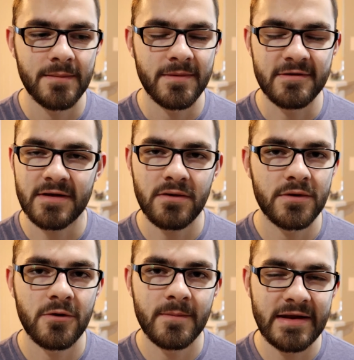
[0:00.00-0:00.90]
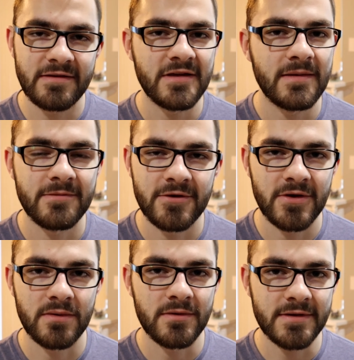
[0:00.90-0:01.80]
because I don't know many teams that are
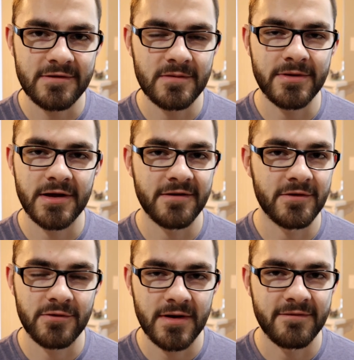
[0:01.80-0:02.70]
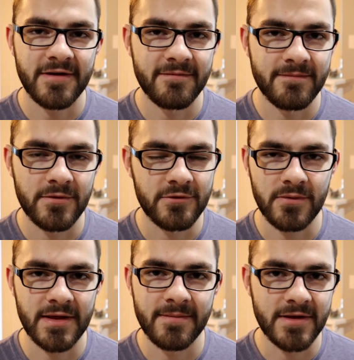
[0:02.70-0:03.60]
going to release a player for $25 or
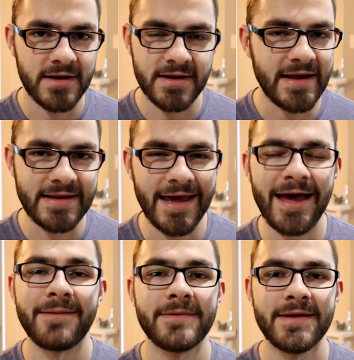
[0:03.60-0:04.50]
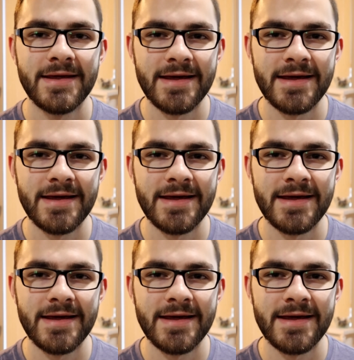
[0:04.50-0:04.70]
$20 million dead cap.